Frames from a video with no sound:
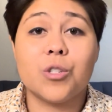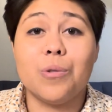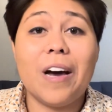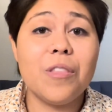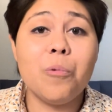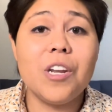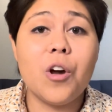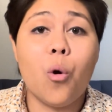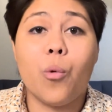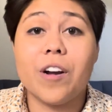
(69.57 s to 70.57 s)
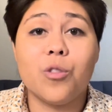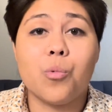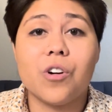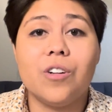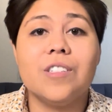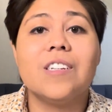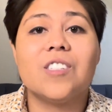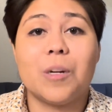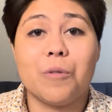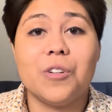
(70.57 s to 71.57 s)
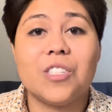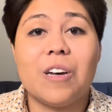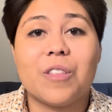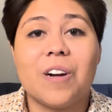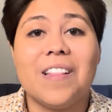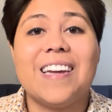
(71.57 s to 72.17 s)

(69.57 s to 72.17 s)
now that we know where in the world Summerville, South Carolina